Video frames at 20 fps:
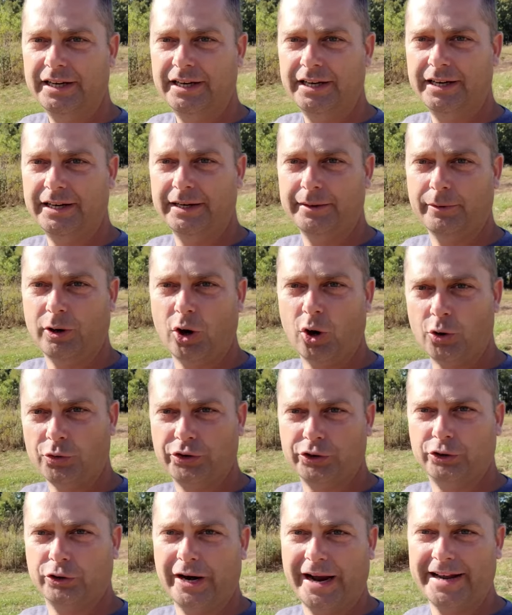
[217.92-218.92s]
uh, all
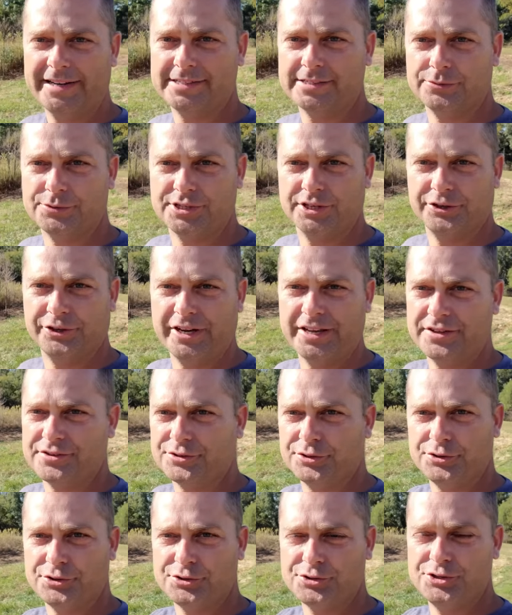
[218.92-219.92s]
the grass that was
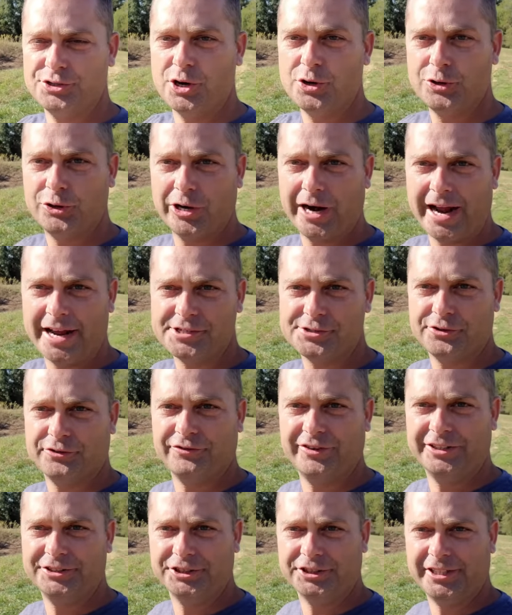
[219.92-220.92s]
underneath. So there's no grass or
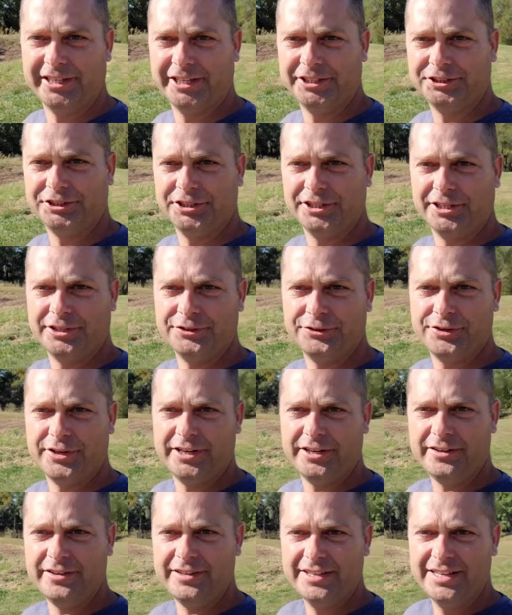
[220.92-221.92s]
vegetation under
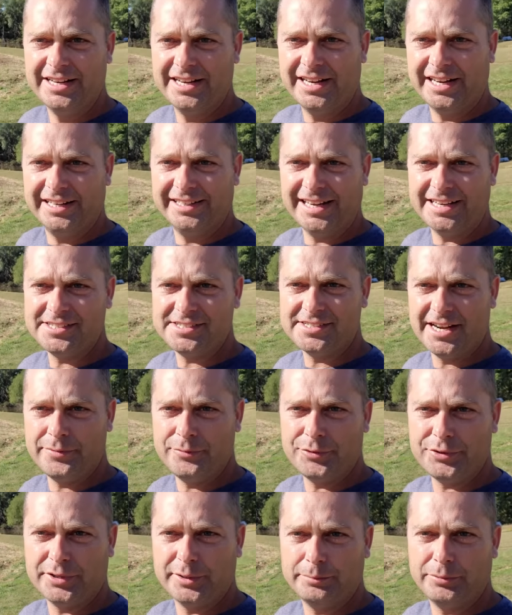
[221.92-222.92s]
there. And that's
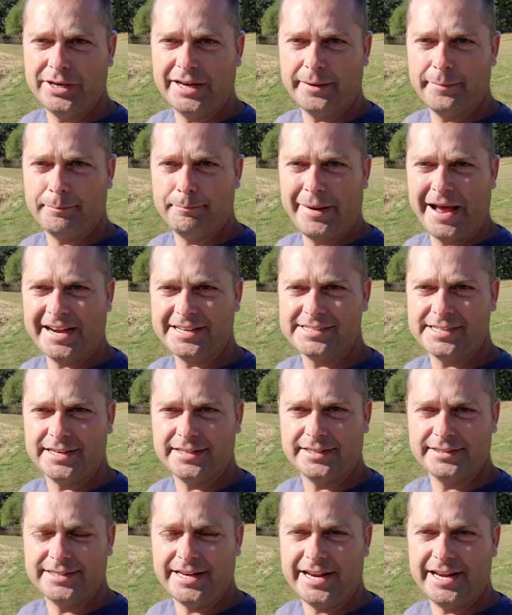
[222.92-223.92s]
same with the black, backside
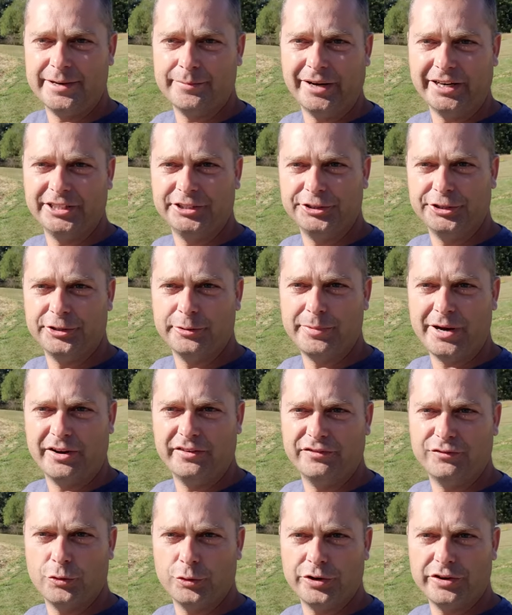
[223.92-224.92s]
of the dam. I cleared
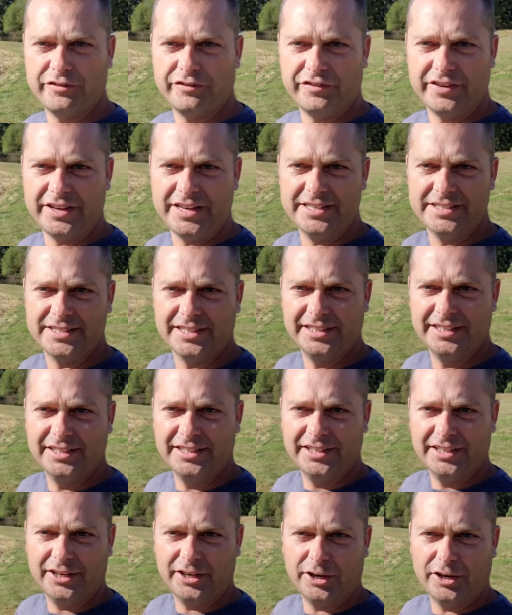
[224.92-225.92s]
about forty feet
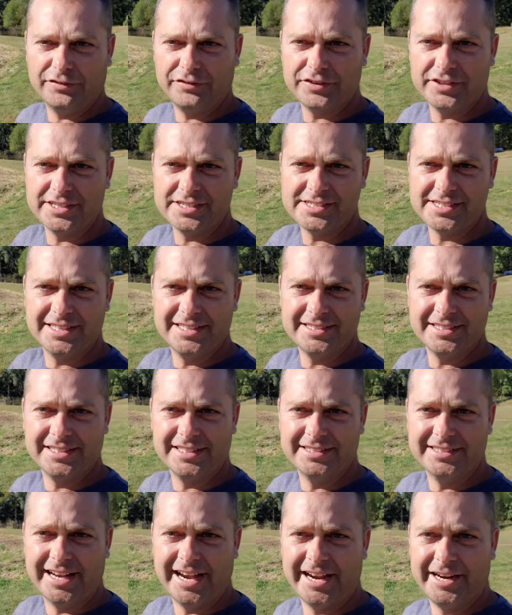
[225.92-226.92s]
off of this end of
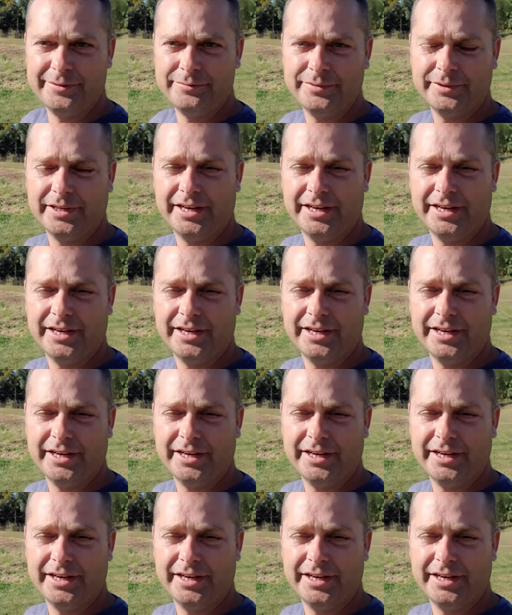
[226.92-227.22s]
the dam,